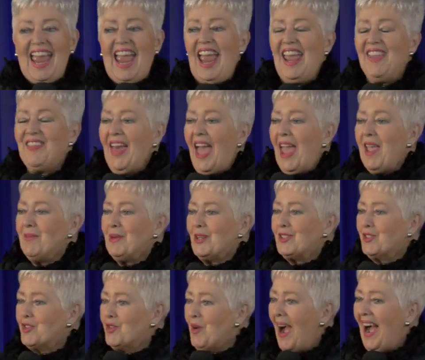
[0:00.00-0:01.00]
and they
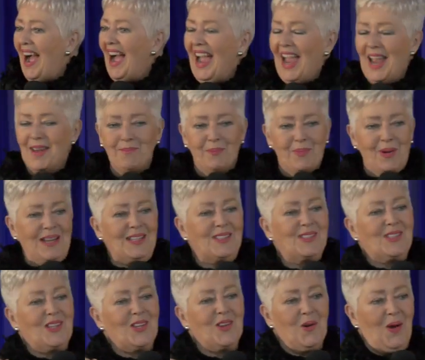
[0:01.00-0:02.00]
would try and bring
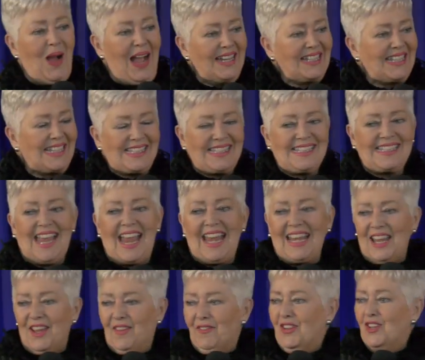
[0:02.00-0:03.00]
to your
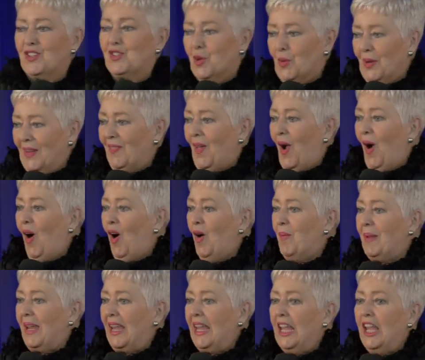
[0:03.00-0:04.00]
understanding if you join the
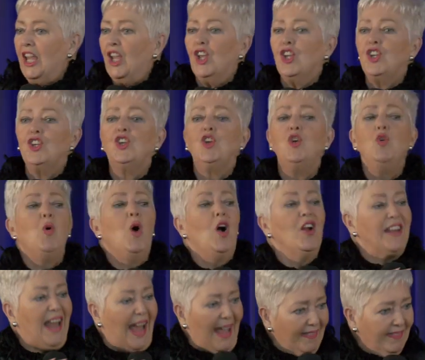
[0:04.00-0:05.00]
army, you
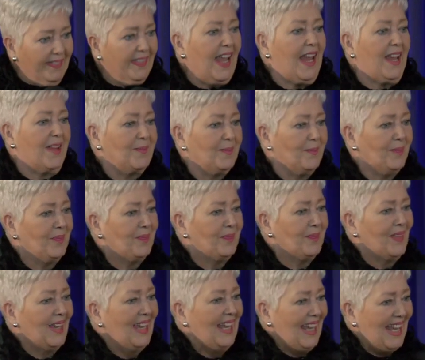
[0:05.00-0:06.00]
are nothing.
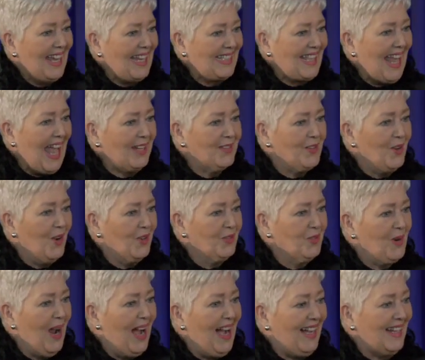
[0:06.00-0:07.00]
Is that
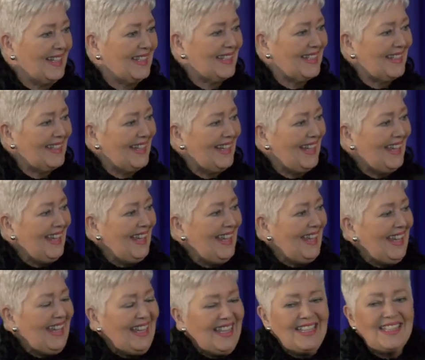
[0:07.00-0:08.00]
not right?
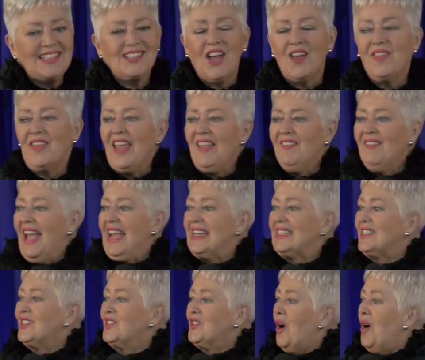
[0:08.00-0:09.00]
So then they
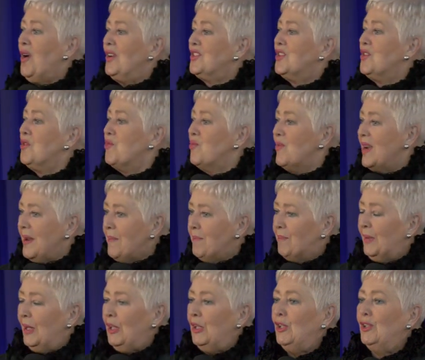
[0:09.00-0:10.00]
start to
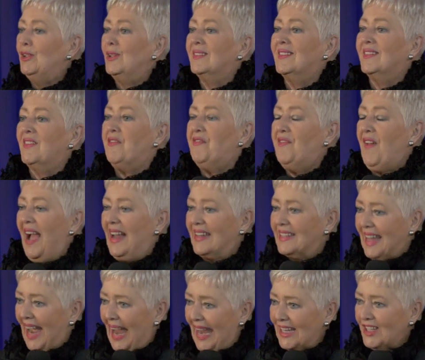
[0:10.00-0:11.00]
rebuild the
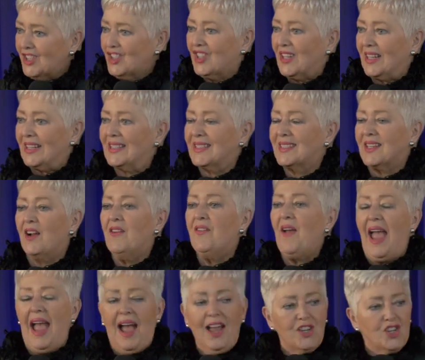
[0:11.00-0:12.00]
foundations of
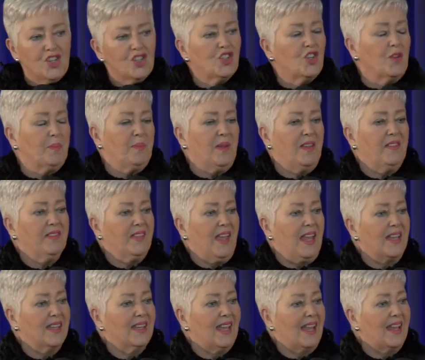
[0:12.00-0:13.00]
how you should be
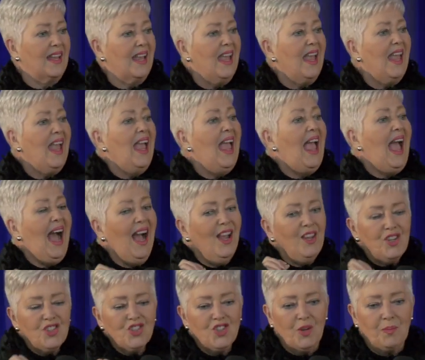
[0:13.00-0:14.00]
thinking, how
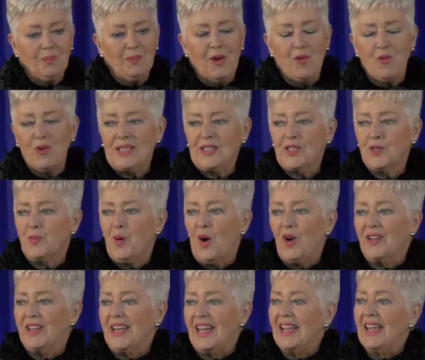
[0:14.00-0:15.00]
you should be
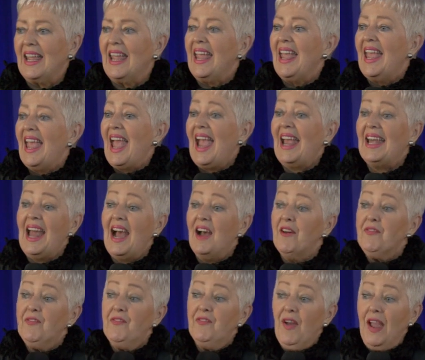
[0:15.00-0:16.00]
responding, and
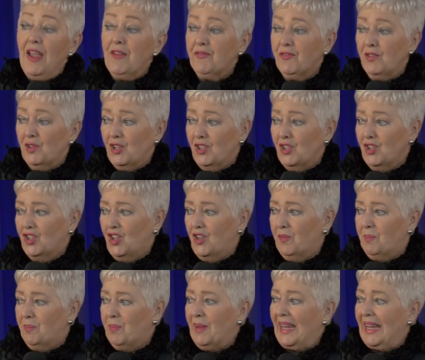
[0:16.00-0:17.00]
how faithful you
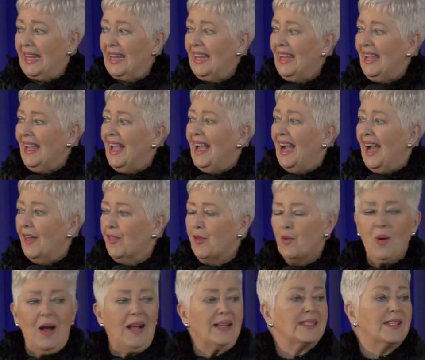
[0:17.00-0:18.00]
should be.
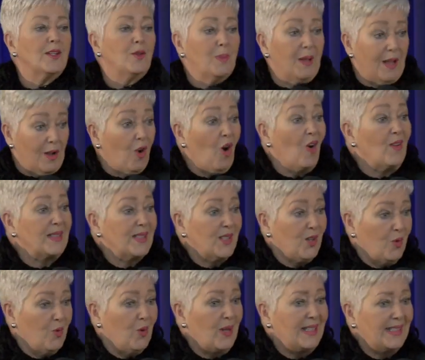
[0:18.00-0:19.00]
Otherwise, there'll be
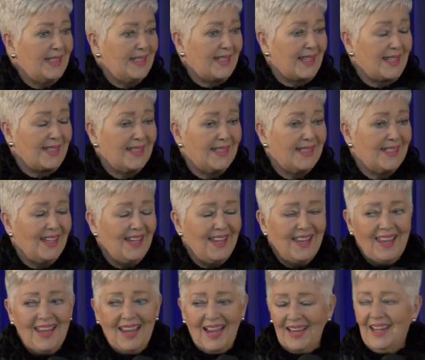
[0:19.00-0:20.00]
consequences.
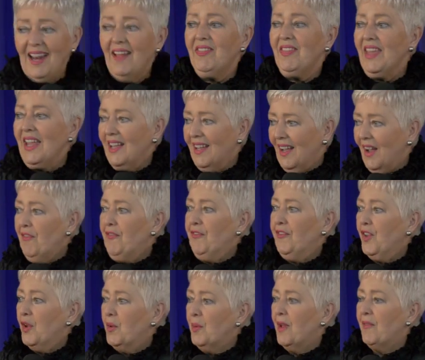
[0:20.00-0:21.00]
And I think a
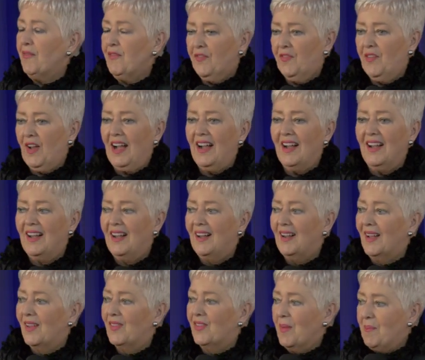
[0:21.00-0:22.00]
few of
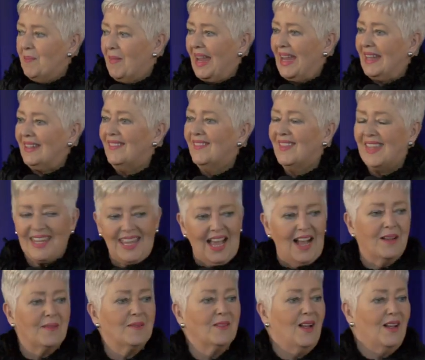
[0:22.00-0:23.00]
uh, the men, the
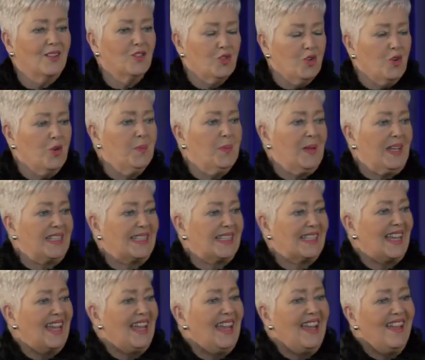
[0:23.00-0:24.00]
young
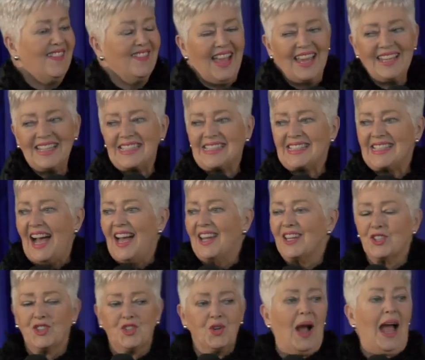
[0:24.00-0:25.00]
troopers, they
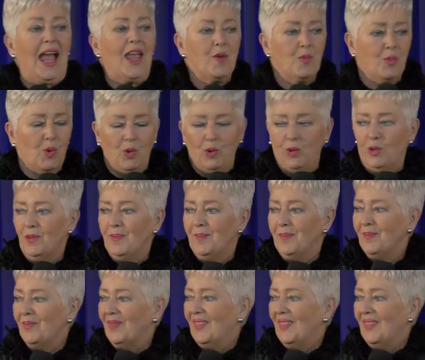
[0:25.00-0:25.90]
decided to AWOL